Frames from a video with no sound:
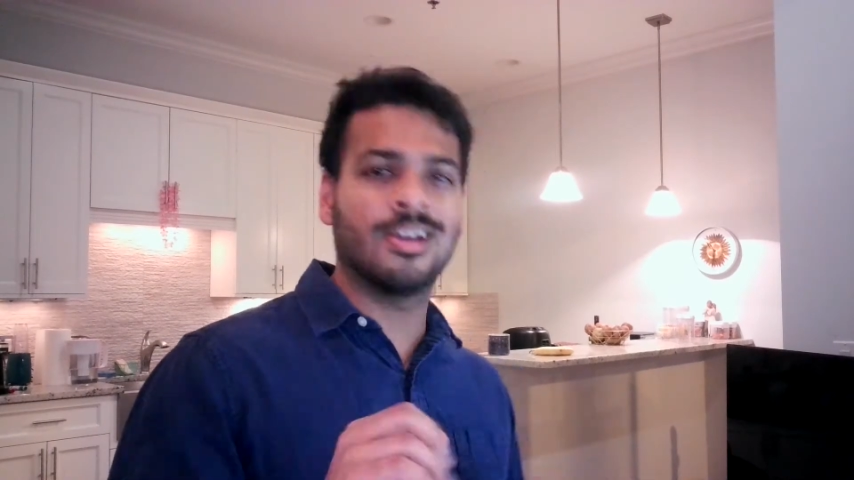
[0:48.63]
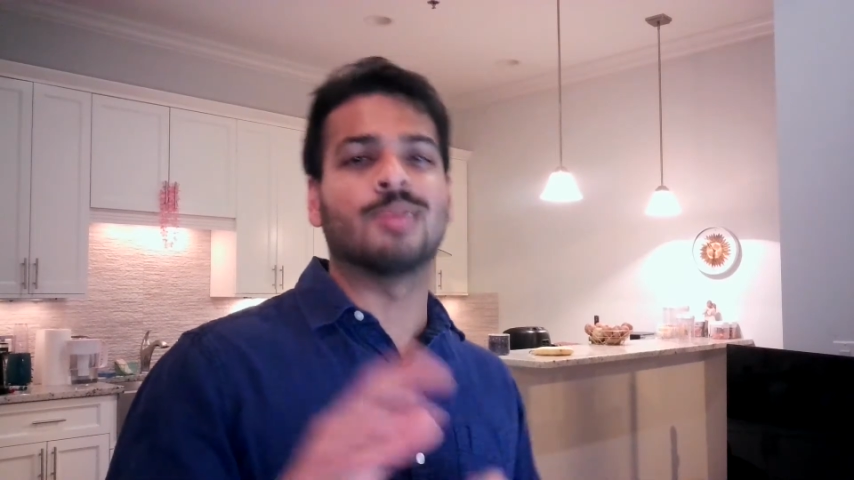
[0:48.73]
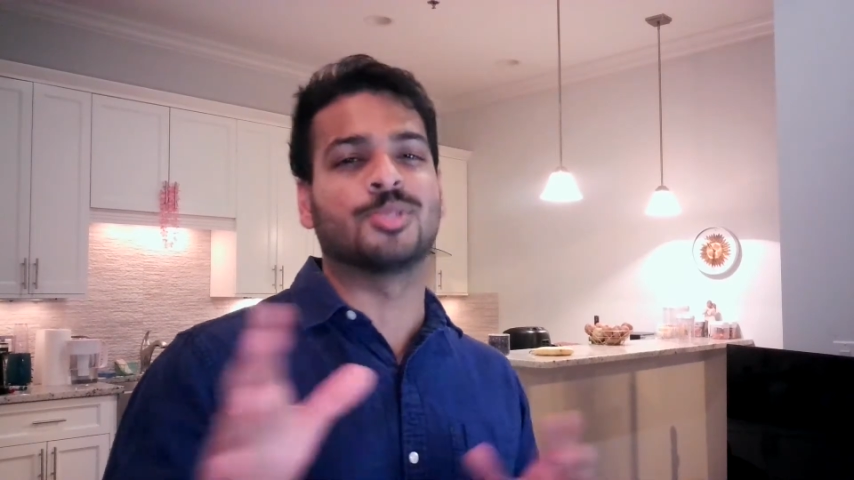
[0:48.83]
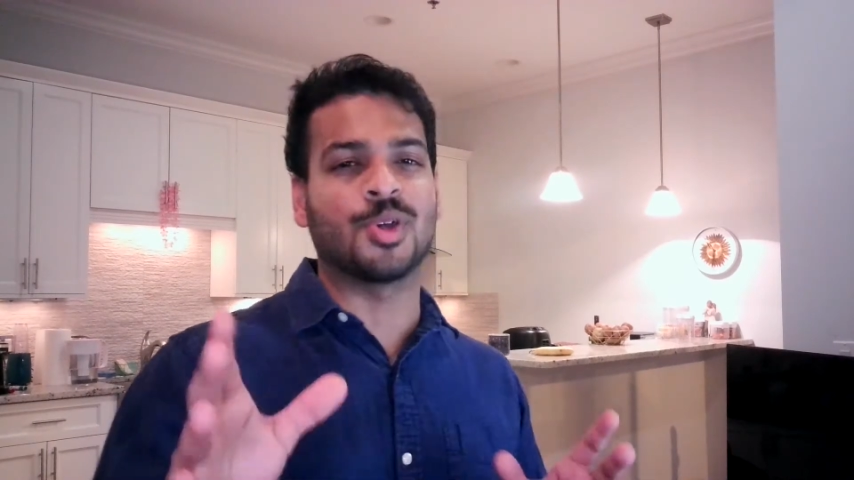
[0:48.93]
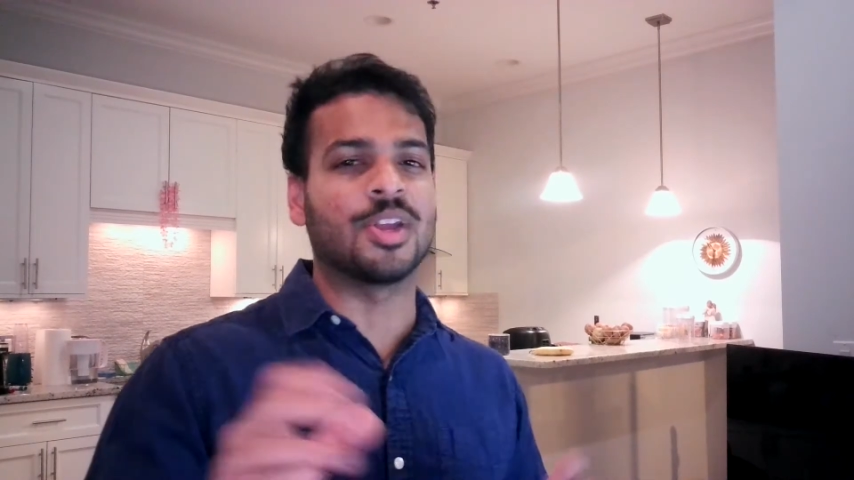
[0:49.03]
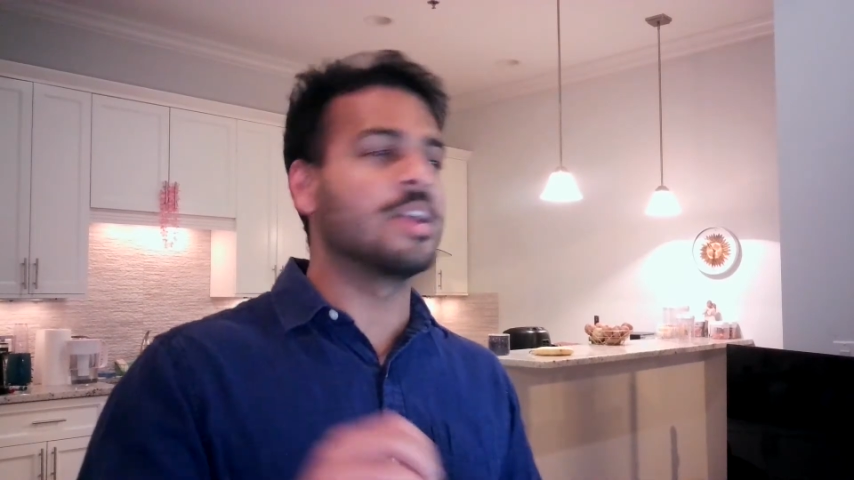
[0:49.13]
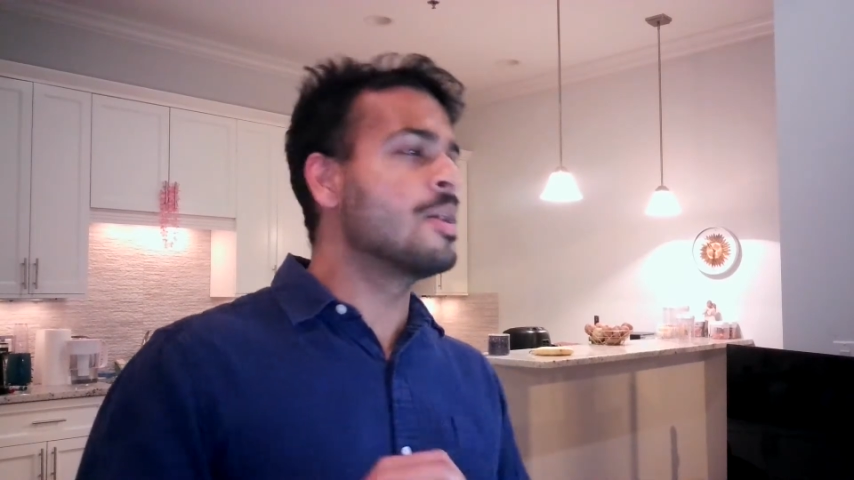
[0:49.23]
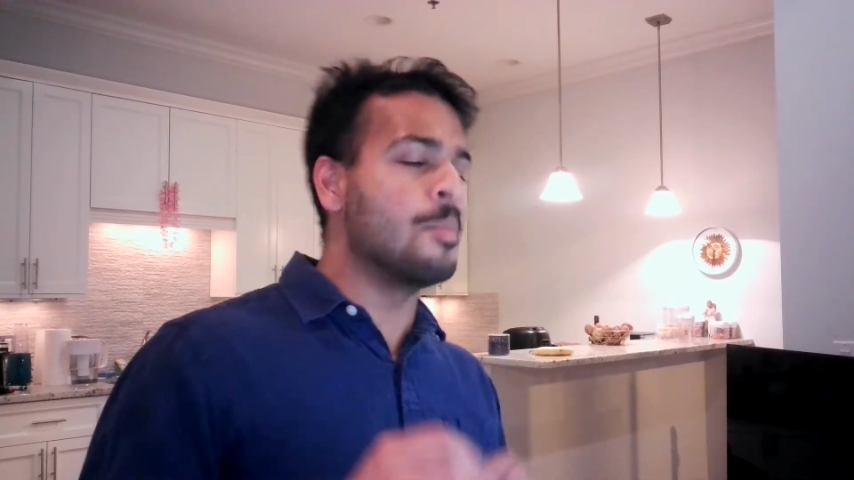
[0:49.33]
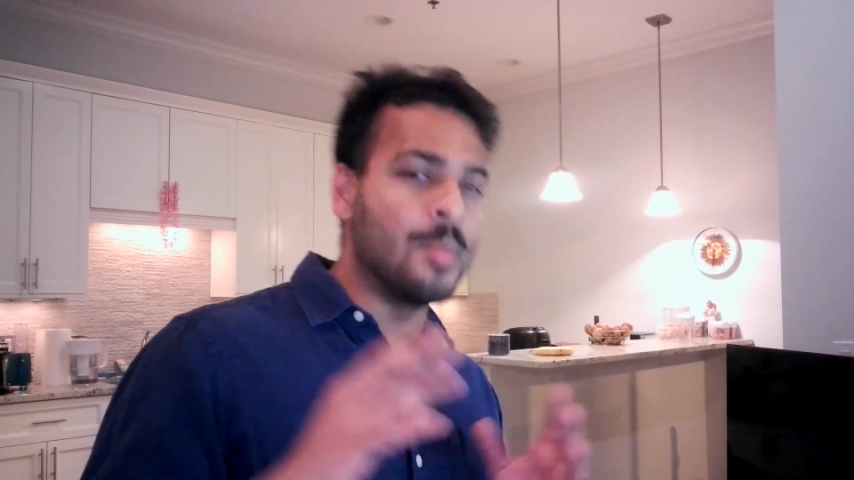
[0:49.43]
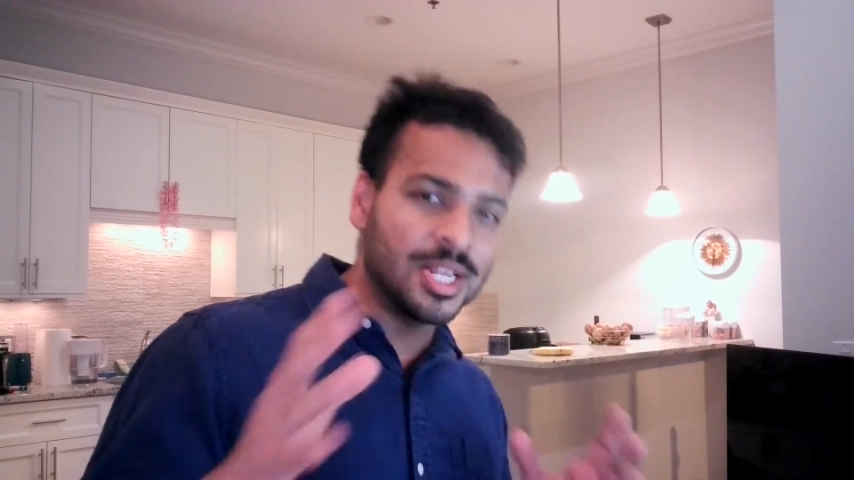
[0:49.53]
I'm sorry,
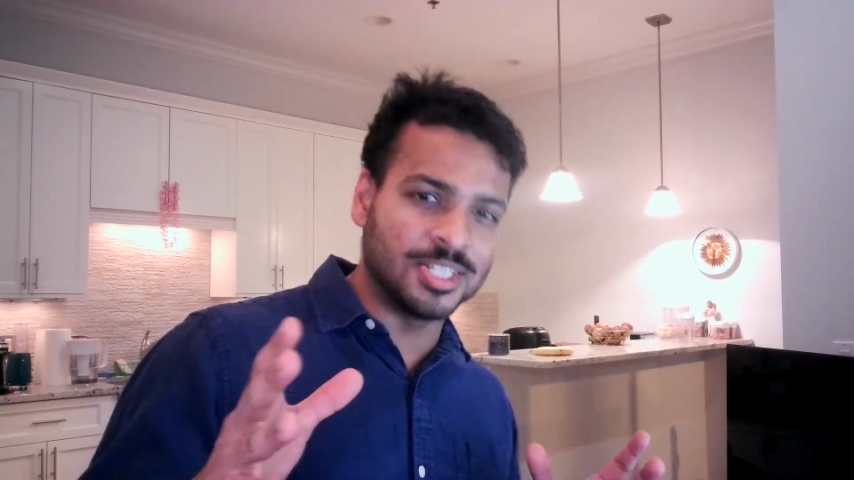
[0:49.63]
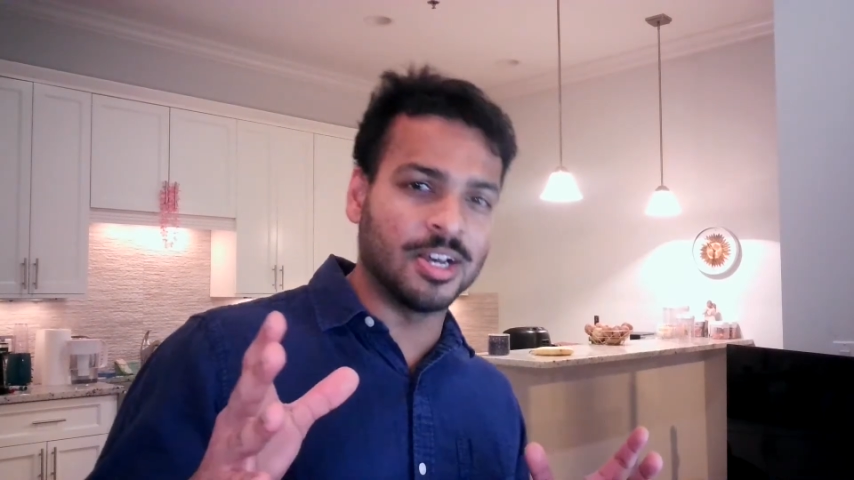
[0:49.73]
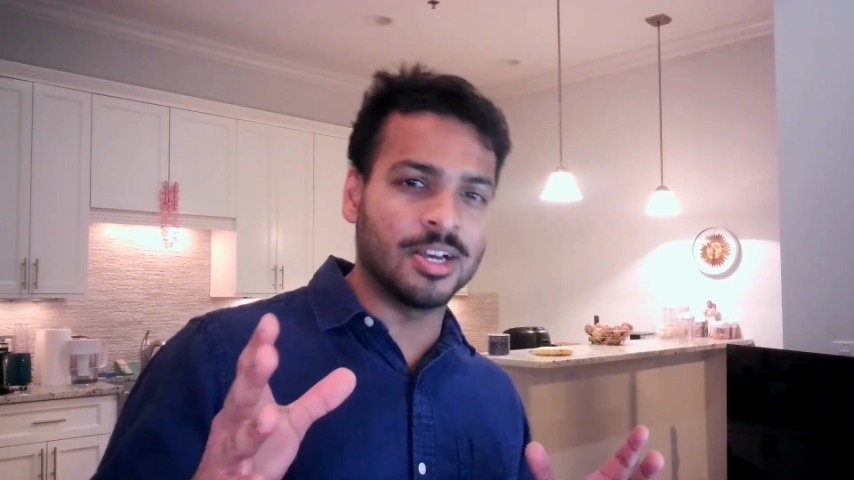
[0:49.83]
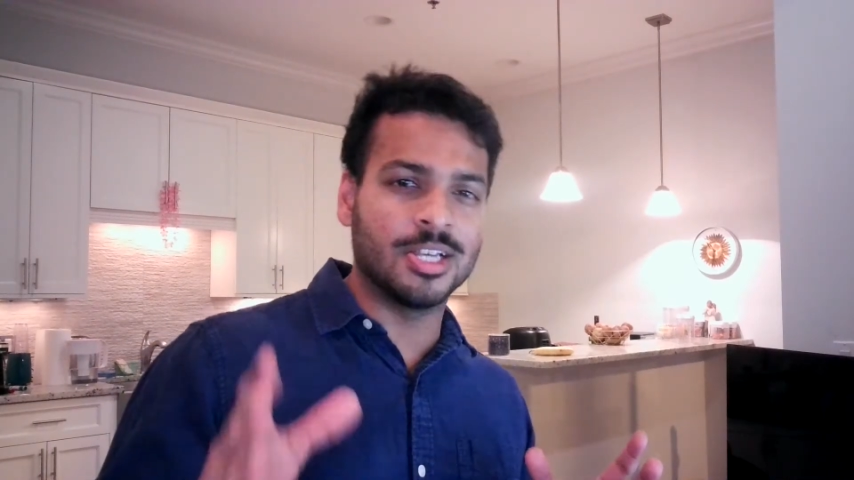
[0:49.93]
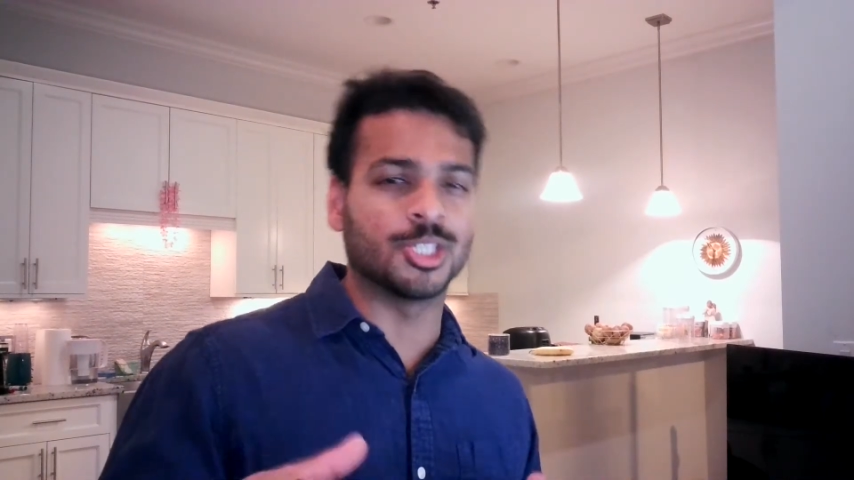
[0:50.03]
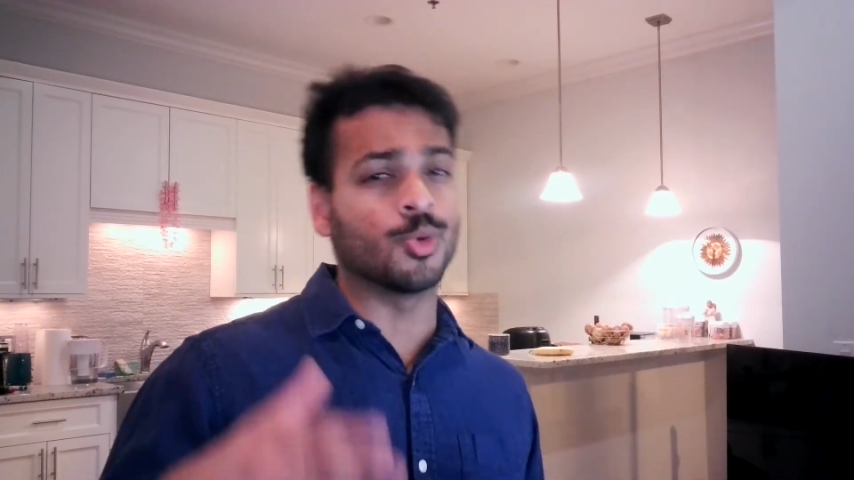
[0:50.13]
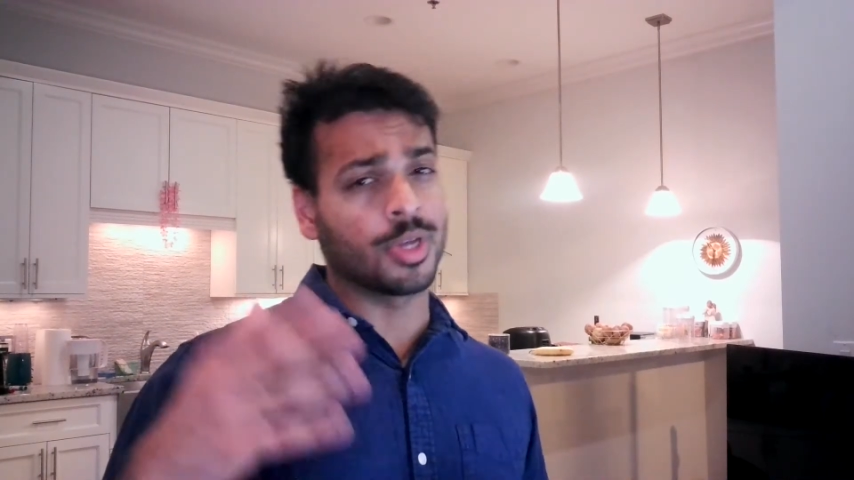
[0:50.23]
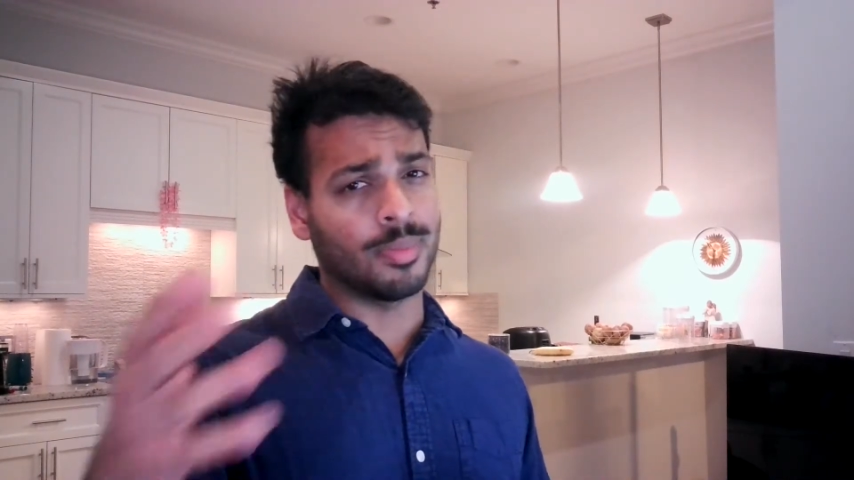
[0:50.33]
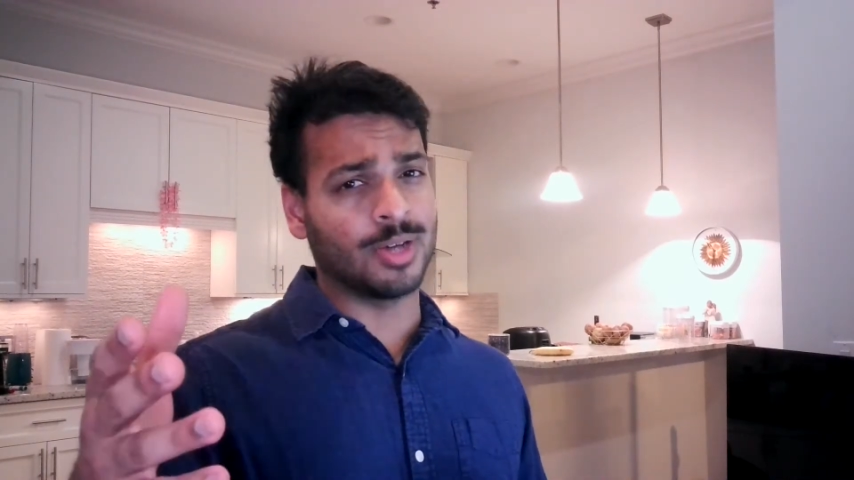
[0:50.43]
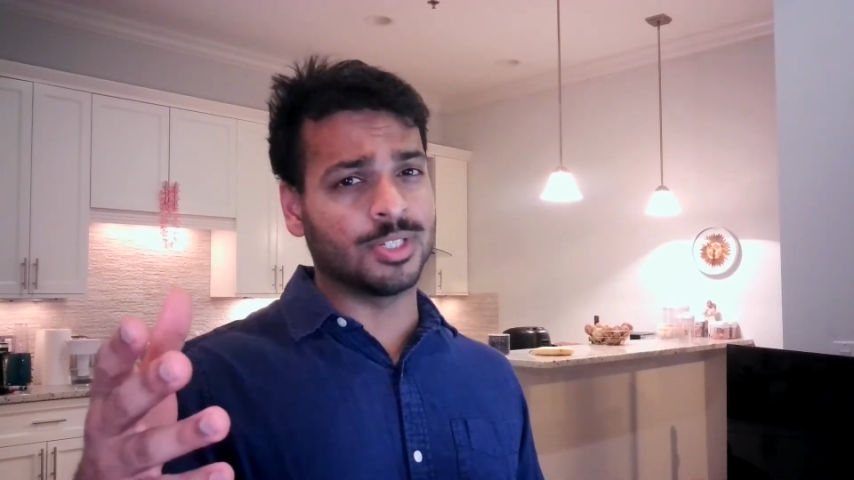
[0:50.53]
Meta is
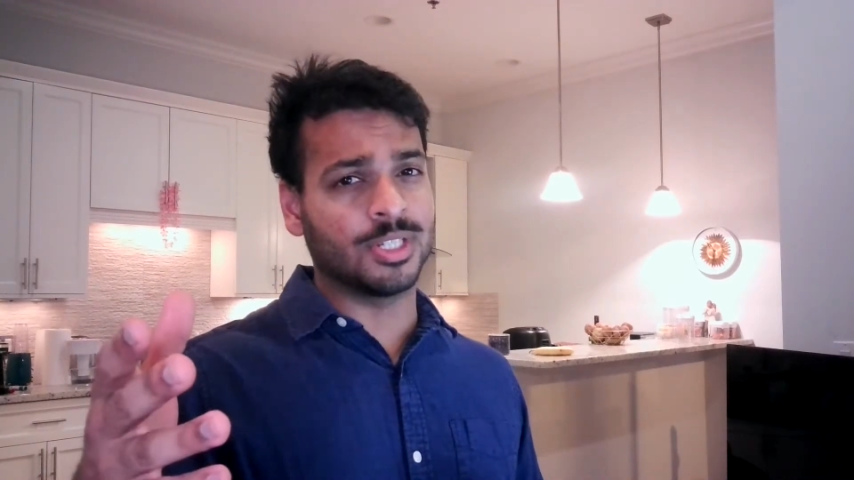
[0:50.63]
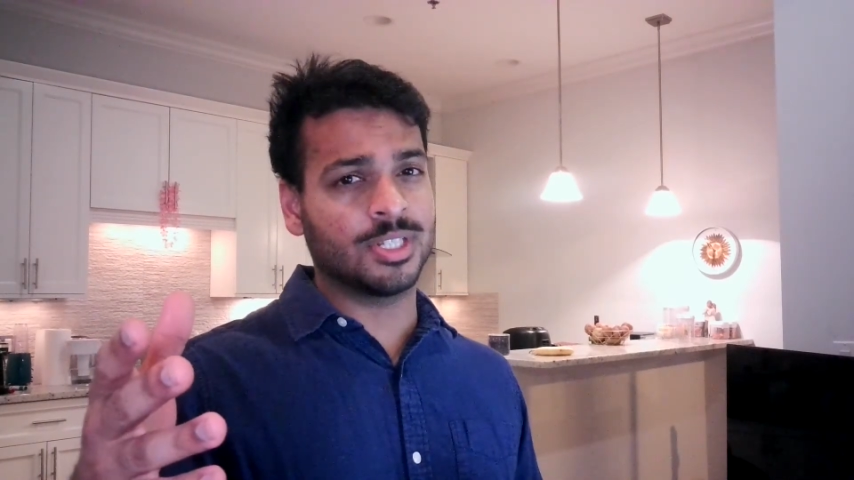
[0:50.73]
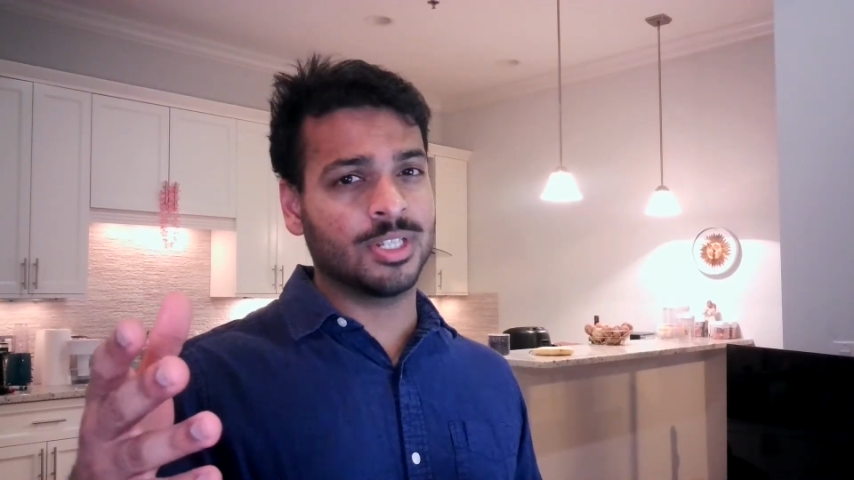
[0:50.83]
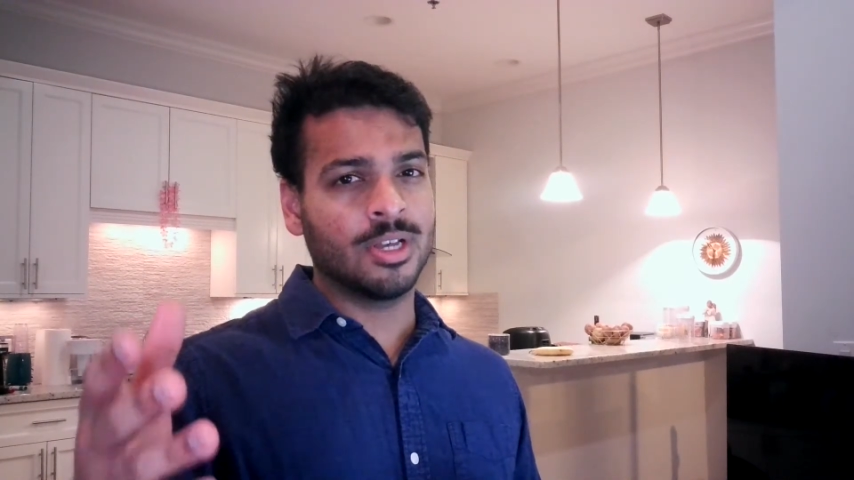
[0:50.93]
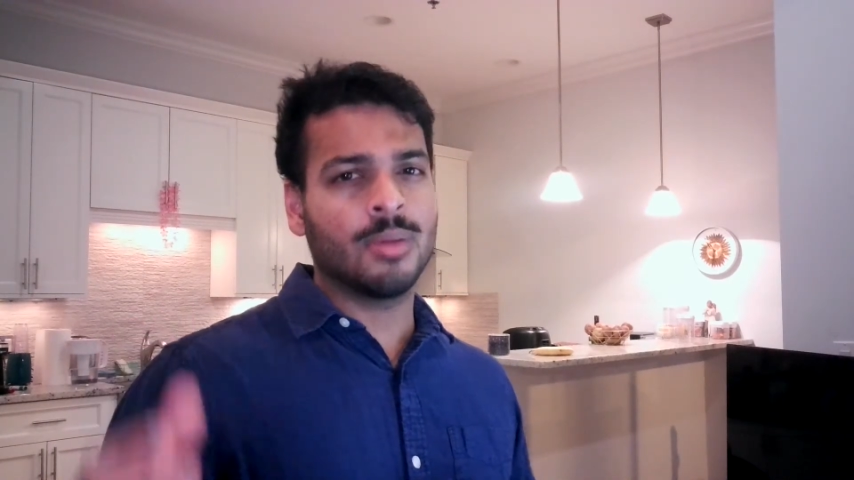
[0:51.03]
going about it.